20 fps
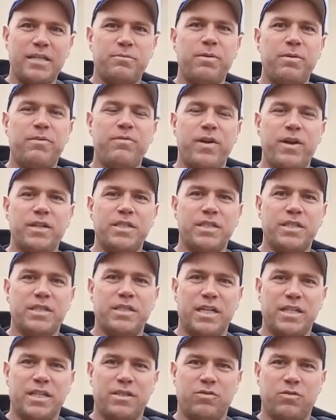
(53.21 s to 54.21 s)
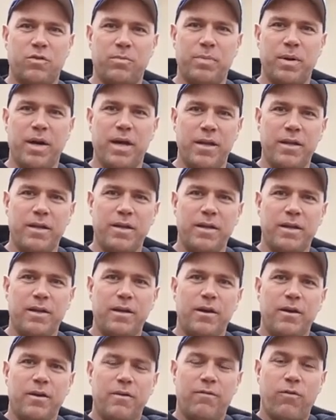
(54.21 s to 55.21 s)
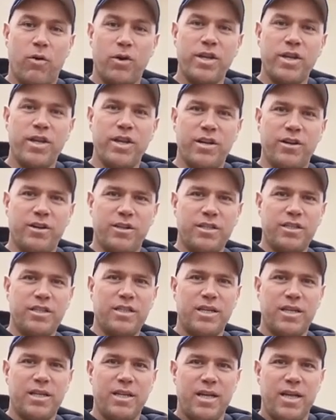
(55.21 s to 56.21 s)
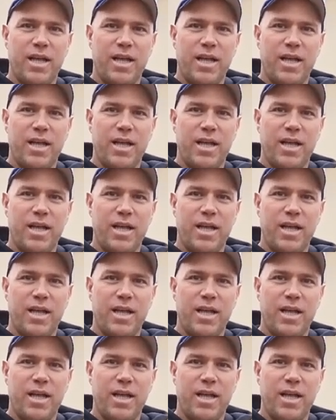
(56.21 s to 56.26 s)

it's been very successful, but 4 years,